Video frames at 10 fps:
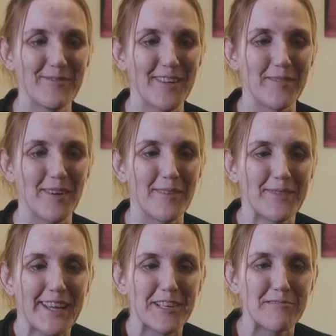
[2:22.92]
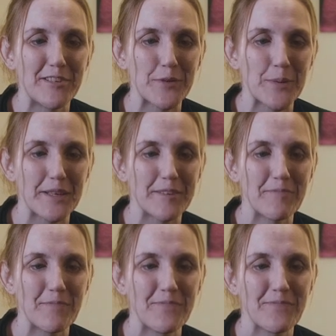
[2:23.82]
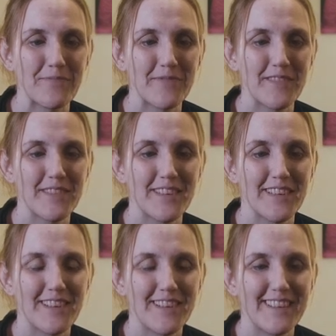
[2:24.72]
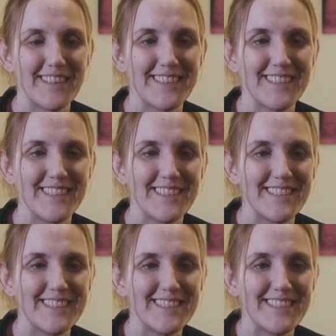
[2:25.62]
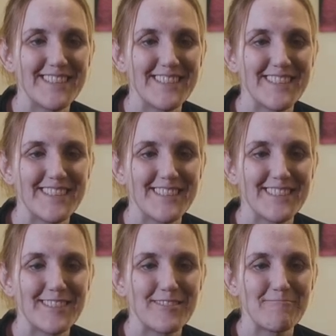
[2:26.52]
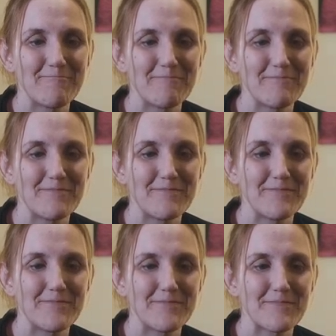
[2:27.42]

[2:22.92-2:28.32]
How can you use this computer? They say you're blind, you can't use it. And they say that because...